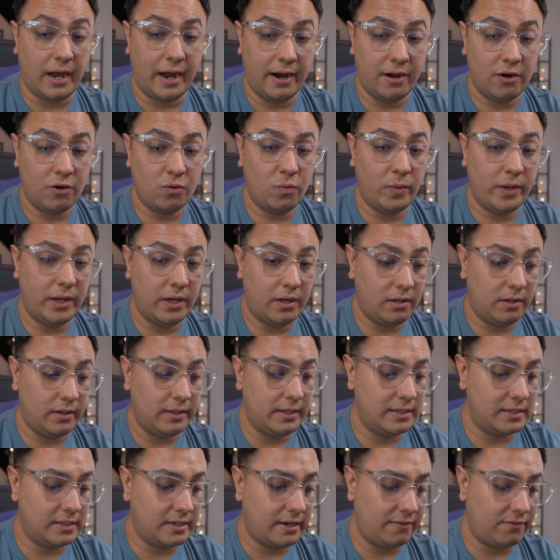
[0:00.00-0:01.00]
Iron Will
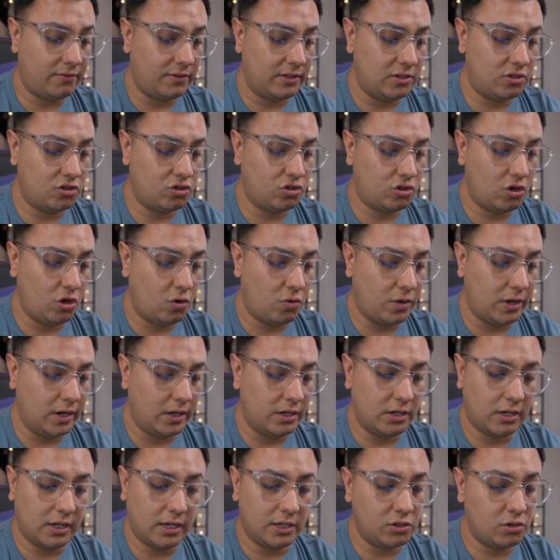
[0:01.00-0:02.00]
is definitely so
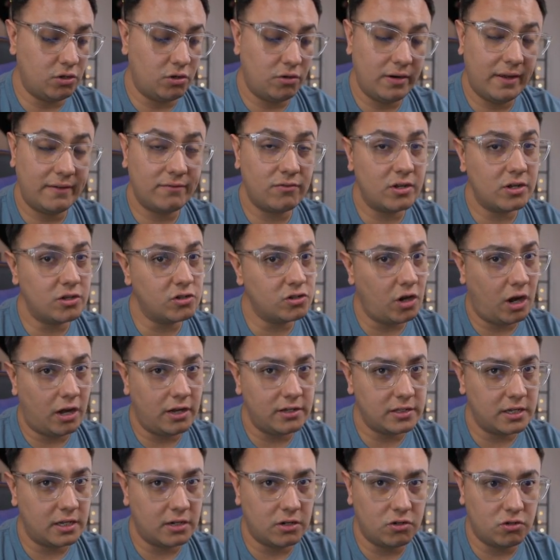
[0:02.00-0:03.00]
good because you don't have to
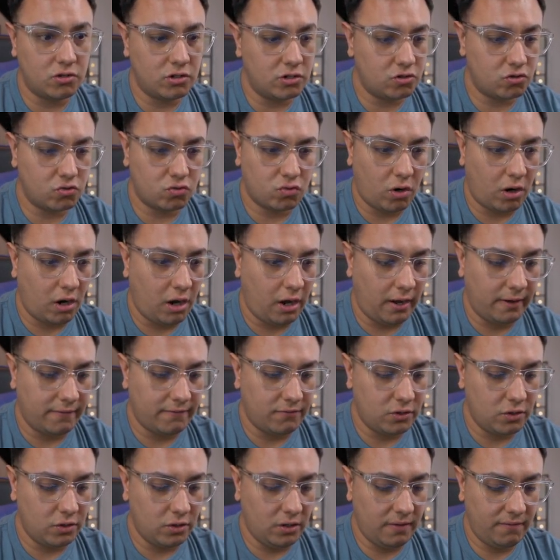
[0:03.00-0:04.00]
exhaust it. You just draw.
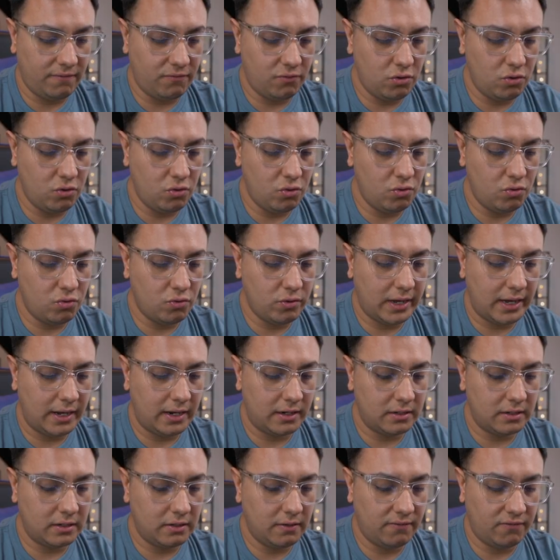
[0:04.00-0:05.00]
If you
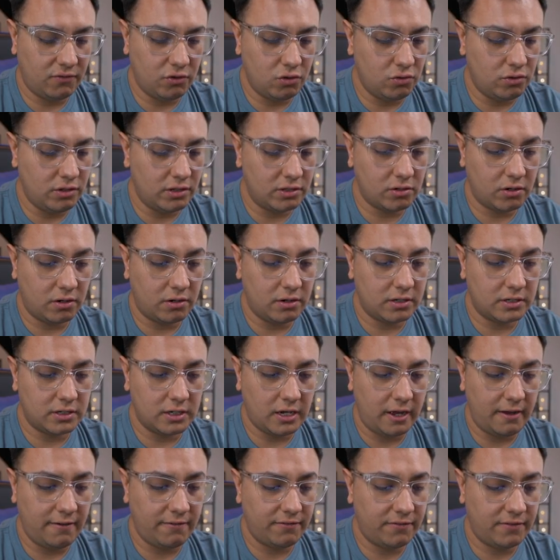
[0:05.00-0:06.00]
discard a
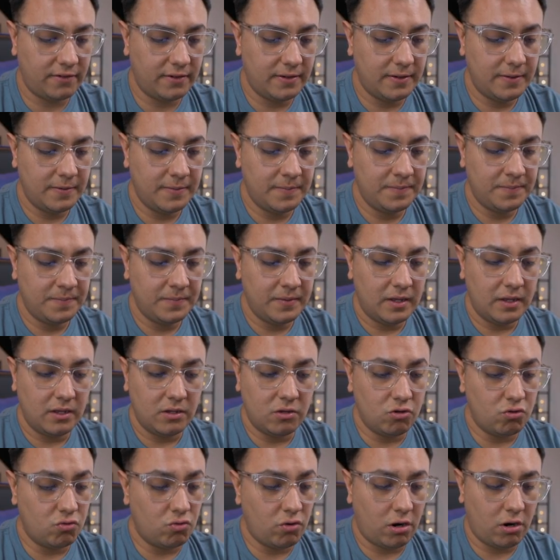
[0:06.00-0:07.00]
tough,
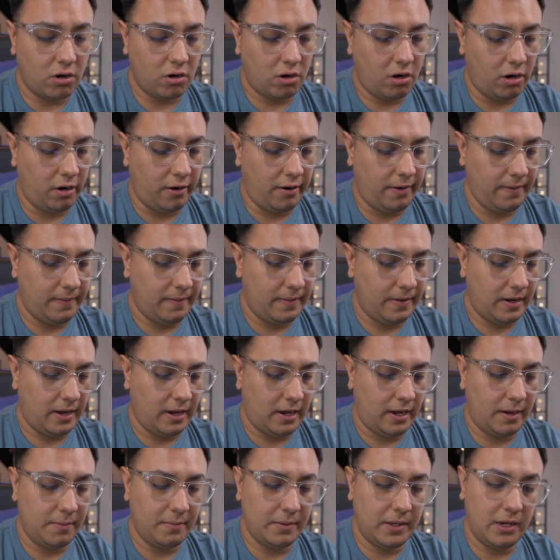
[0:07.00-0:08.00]
you draw a card.
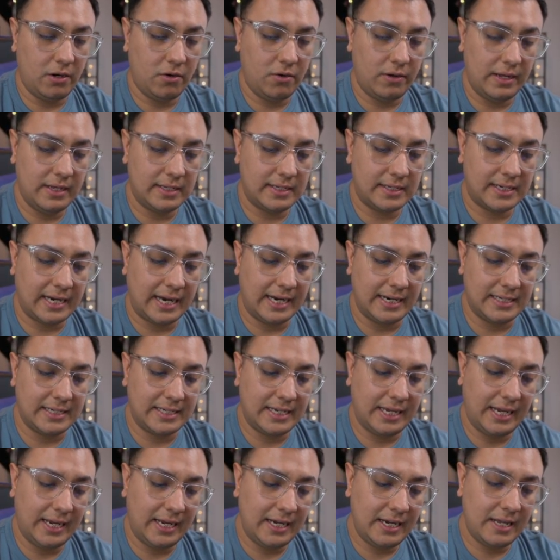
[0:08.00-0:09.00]
Here is
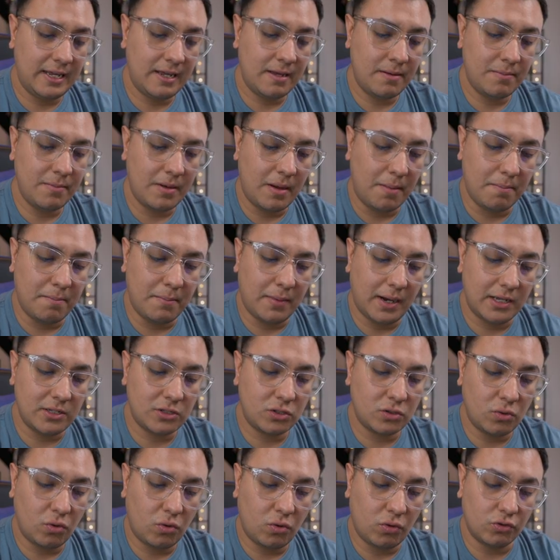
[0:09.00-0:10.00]
Titanium
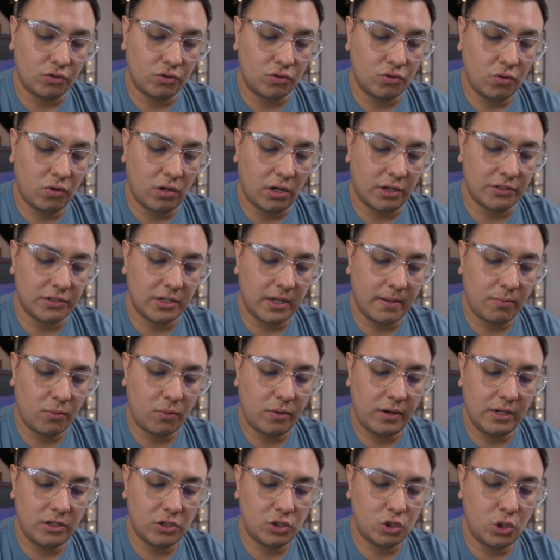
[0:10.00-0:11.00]
Muscles, 2 cost
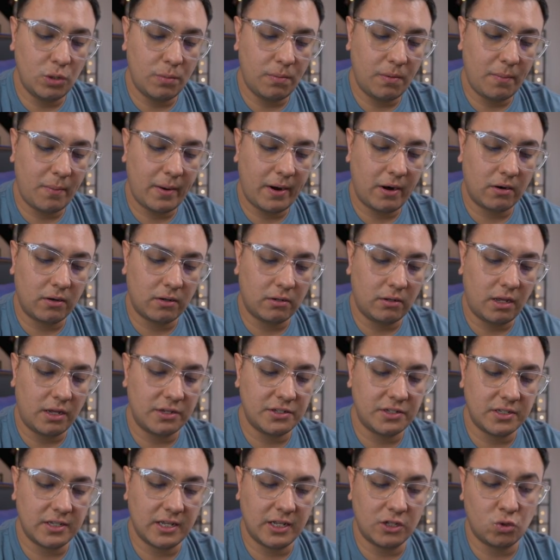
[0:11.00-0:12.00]
upgrades. Superpower
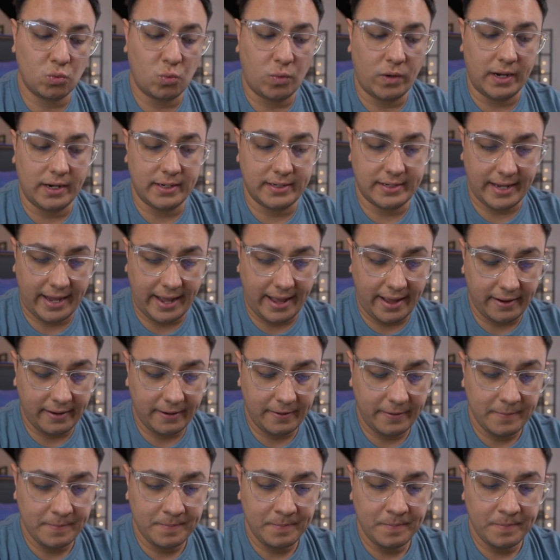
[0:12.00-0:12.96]
Colossus gets 1 attack.